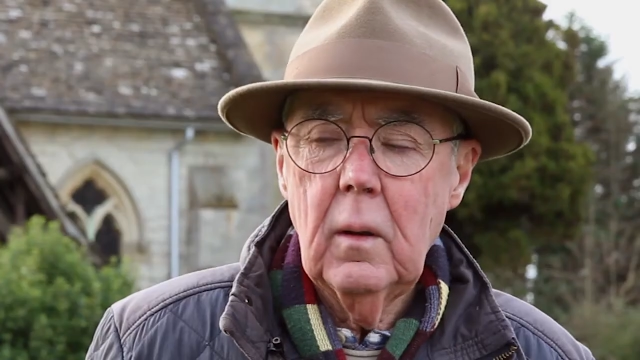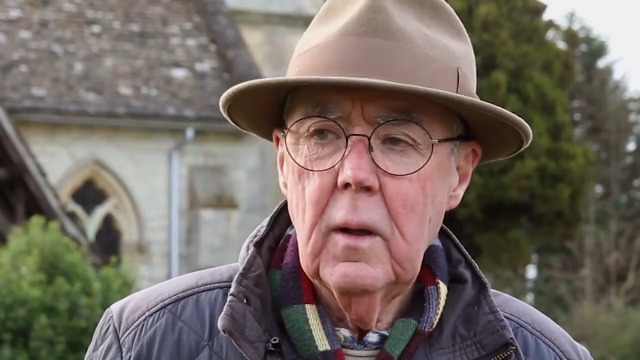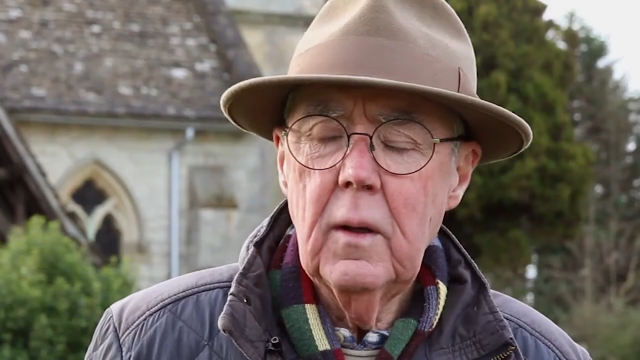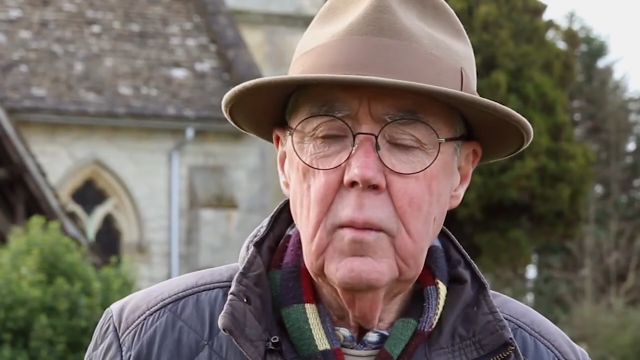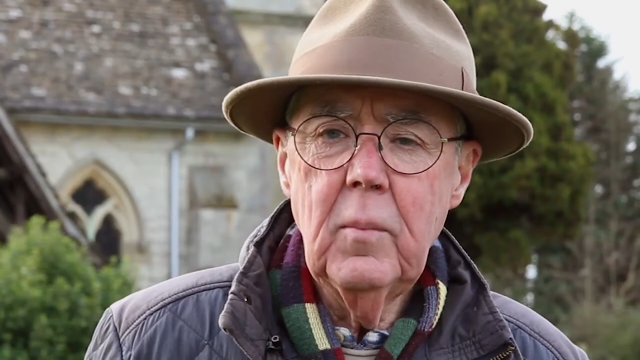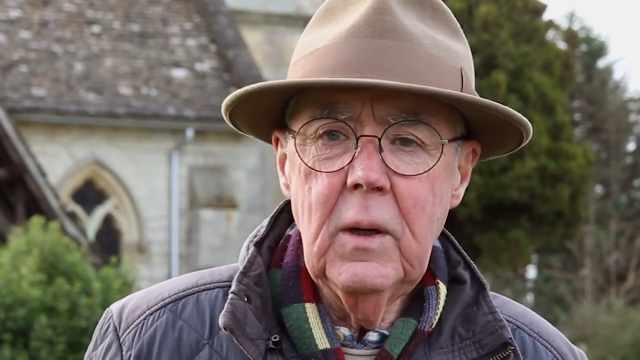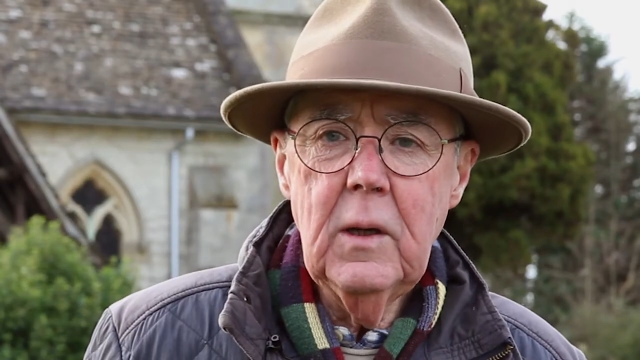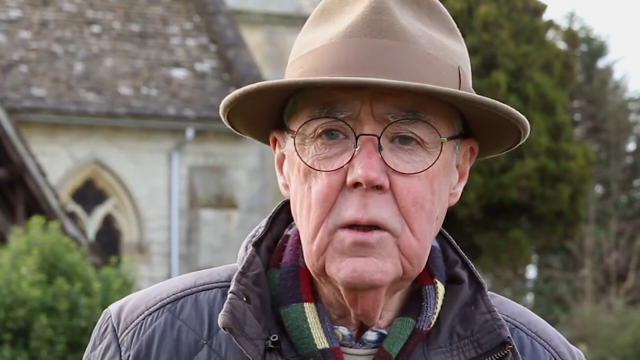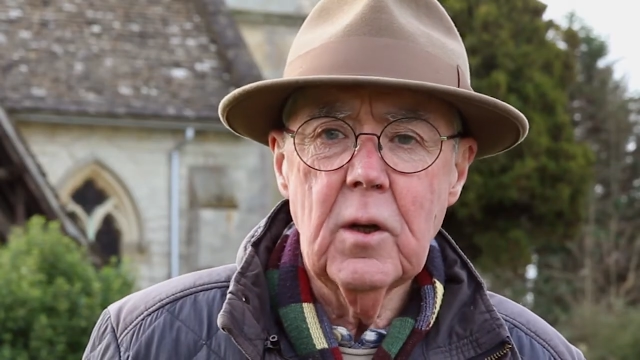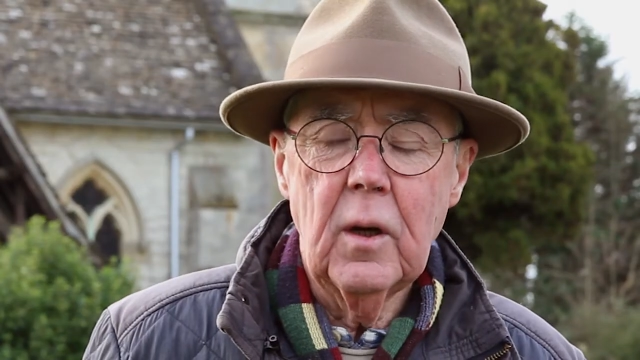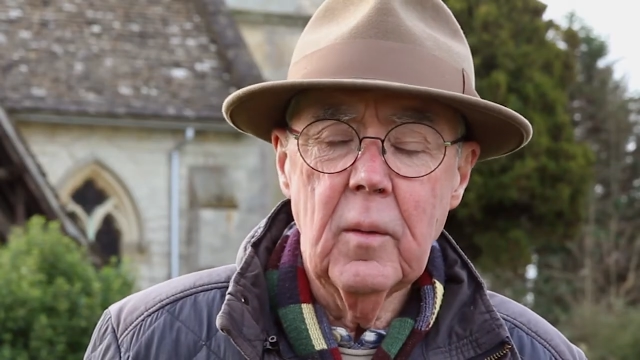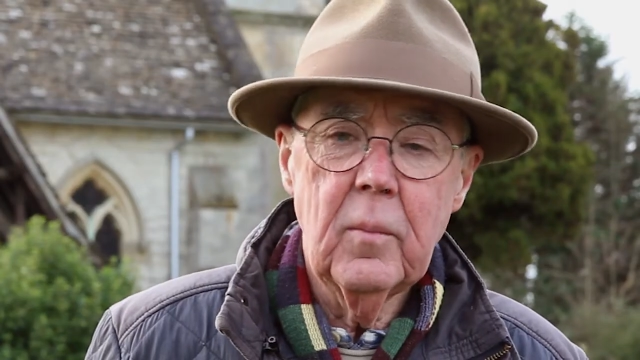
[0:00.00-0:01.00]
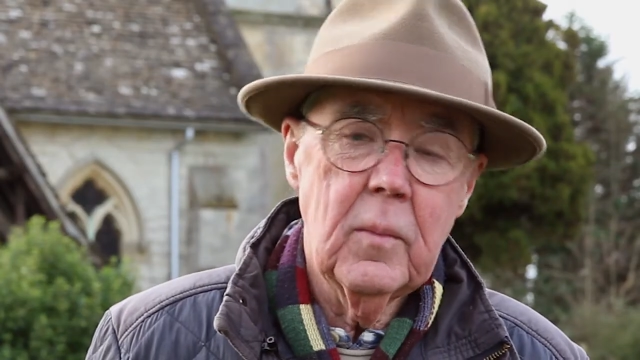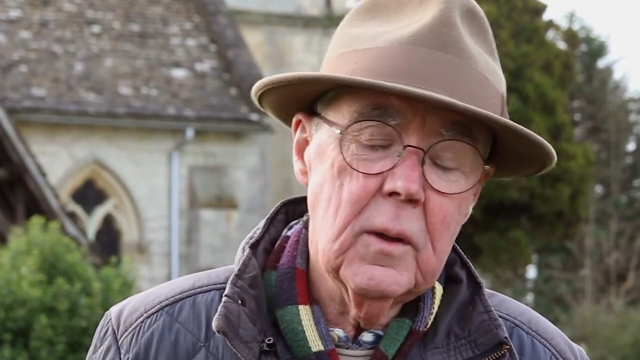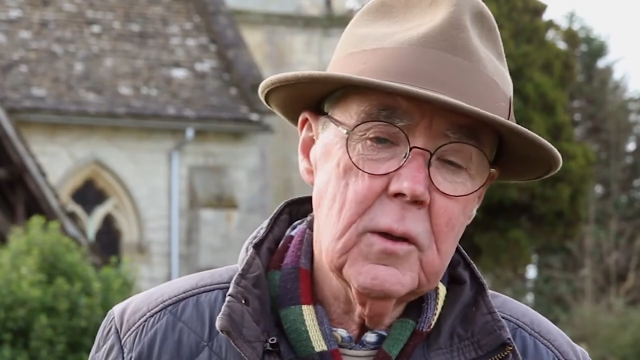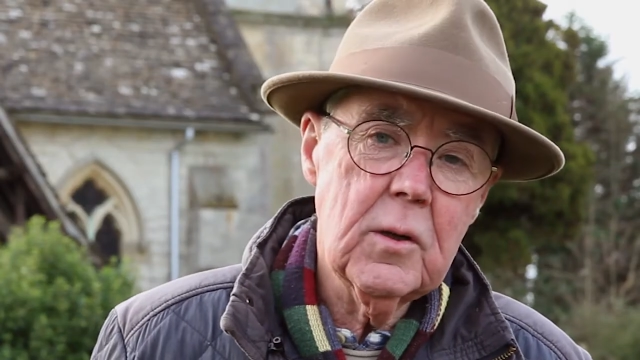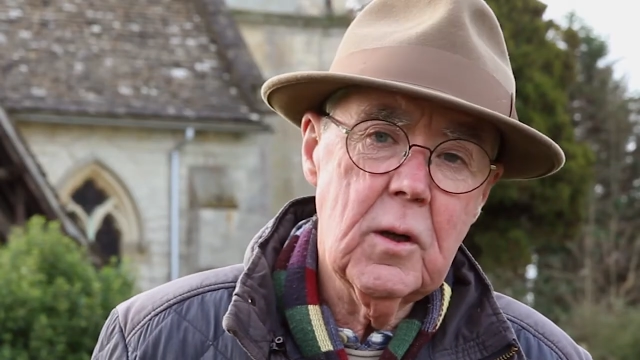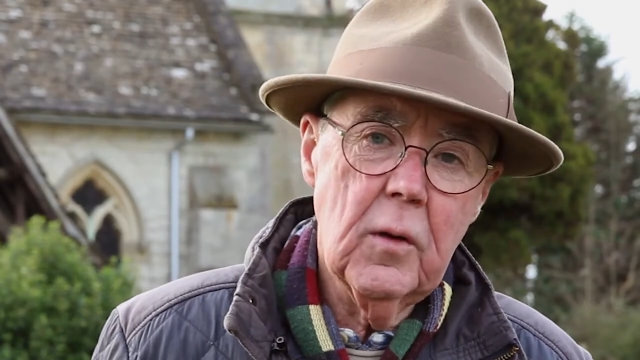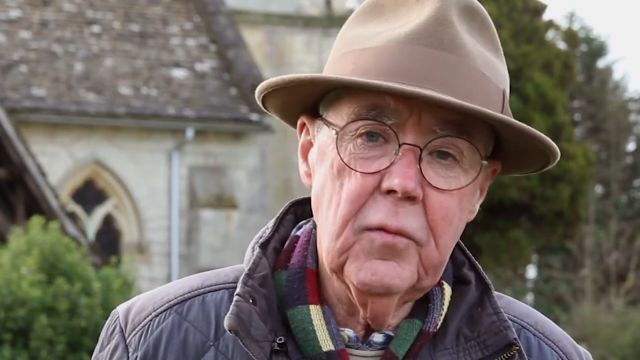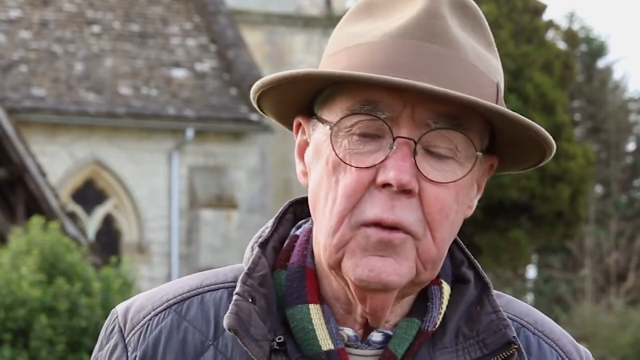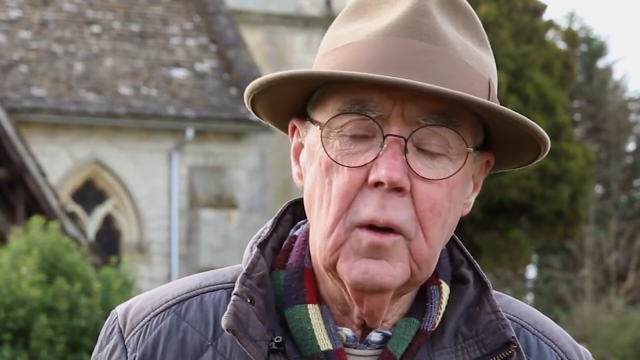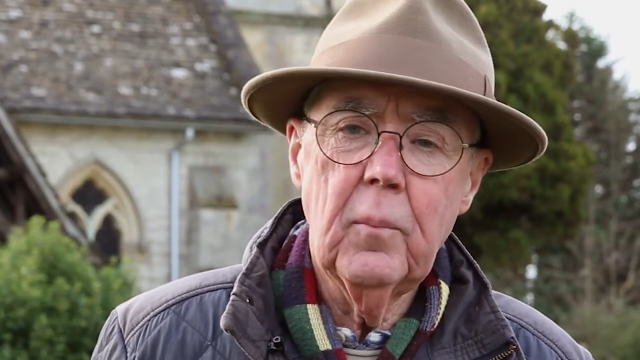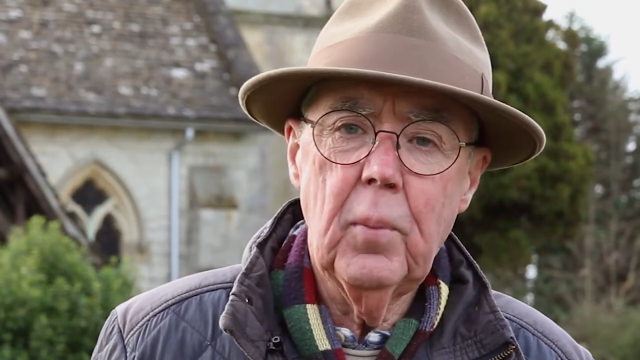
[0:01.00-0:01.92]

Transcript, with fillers: In the meantime, as governor,